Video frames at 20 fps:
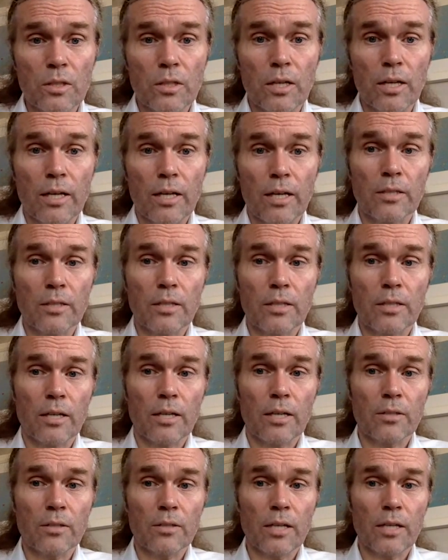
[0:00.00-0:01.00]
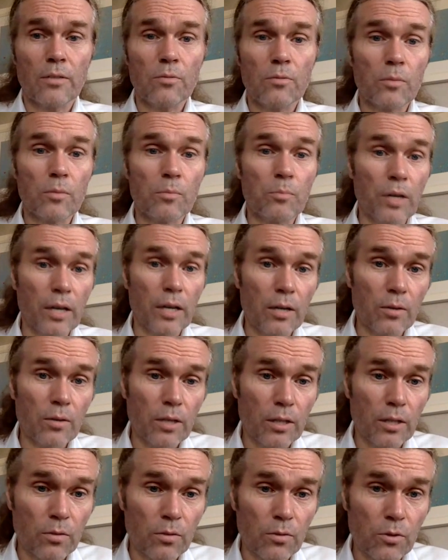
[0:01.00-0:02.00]
And in
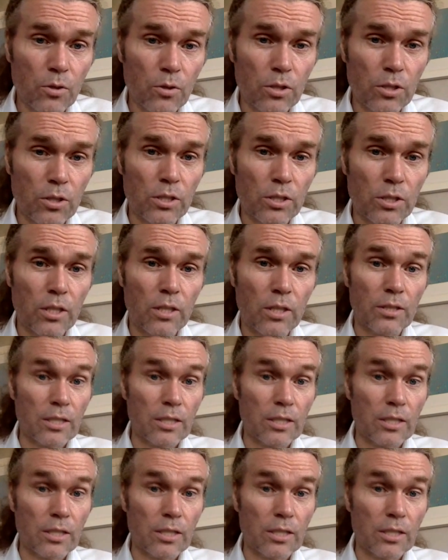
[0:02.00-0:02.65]
repairing, of course,